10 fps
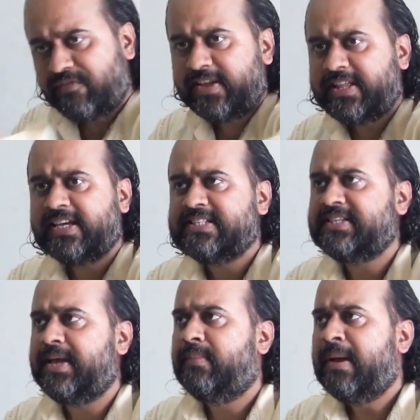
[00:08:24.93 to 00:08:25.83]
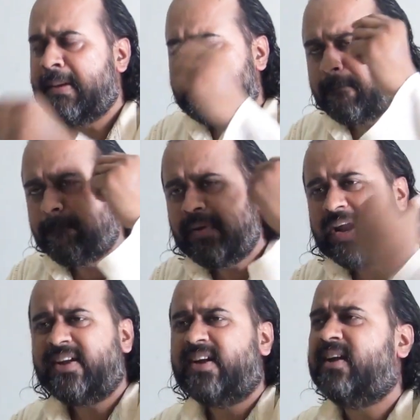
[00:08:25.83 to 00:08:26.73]
Everything is same.
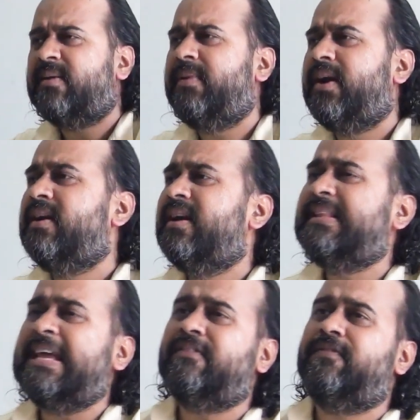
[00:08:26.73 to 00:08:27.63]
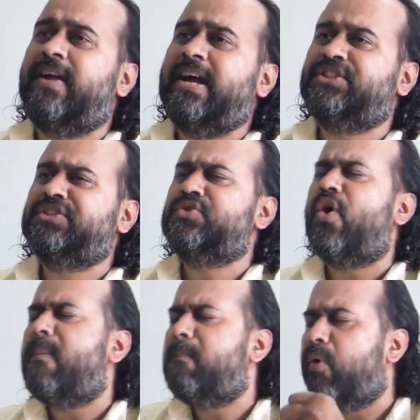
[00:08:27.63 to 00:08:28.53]
Predetermined, nothing fresh,
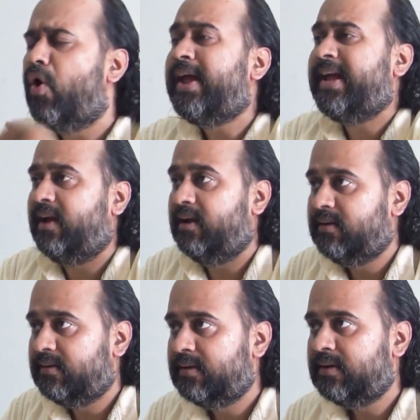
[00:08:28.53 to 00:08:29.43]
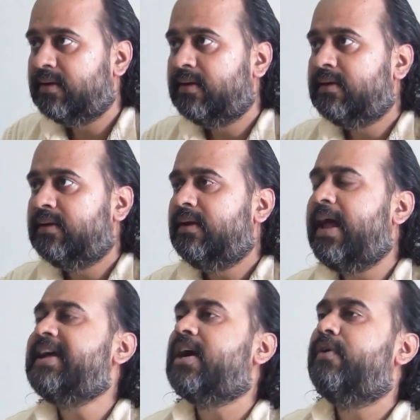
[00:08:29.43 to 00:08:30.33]
so boring.
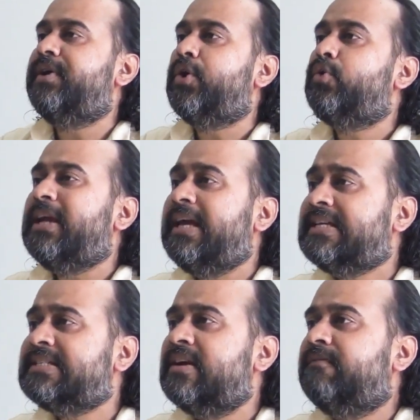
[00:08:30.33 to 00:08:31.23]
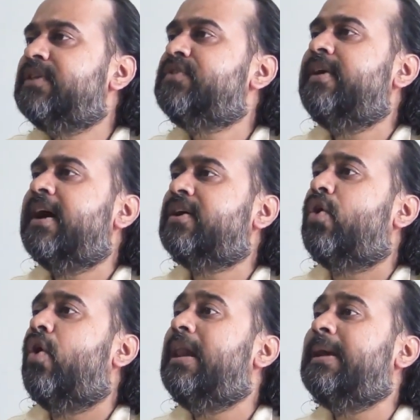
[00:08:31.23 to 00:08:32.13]
Like our duties, which we are
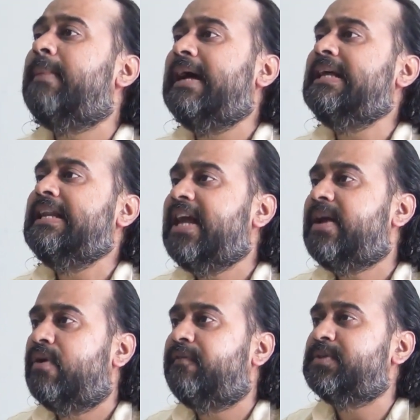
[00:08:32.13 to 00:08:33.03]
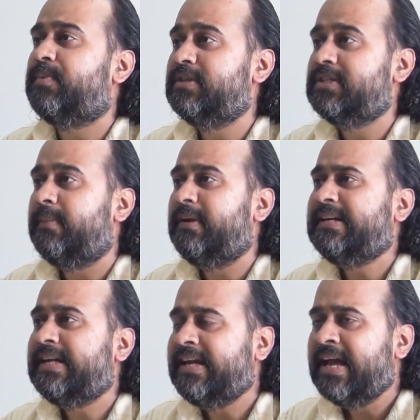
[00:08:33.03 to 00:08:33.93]
calling by the name of
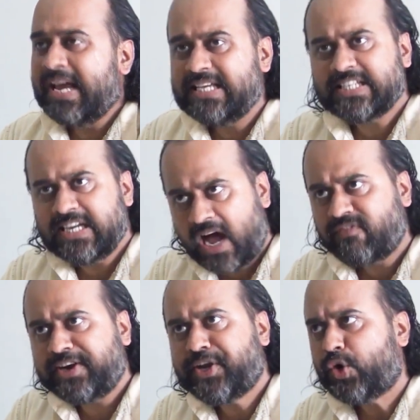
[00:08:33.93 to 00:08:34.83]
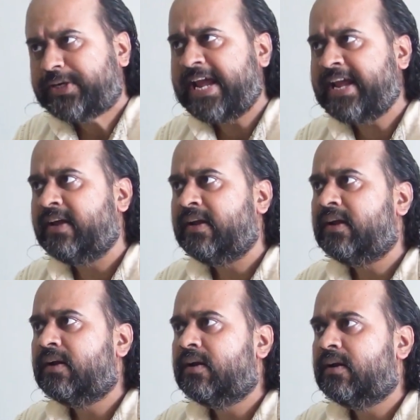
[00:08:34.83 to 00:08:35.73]
responsibility. Is love a
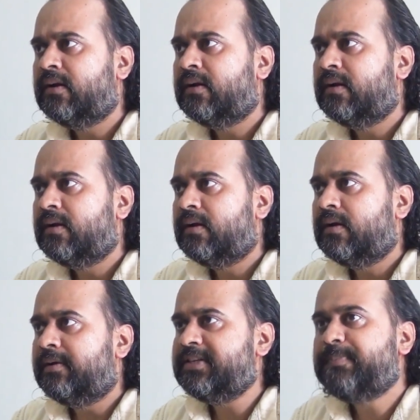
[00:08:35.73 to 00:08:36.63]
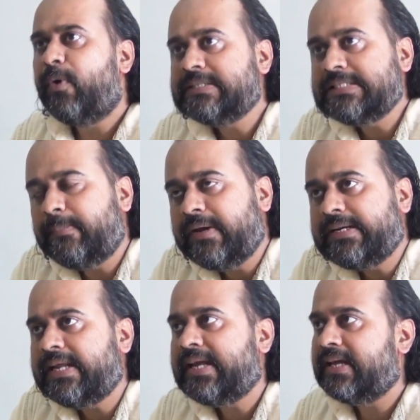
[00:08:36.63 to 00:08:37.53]
duty?
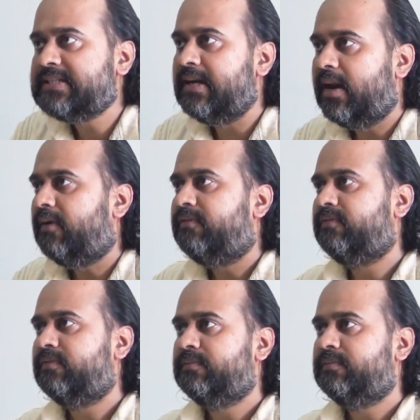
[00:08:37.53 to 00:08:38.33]
Responsibility is love.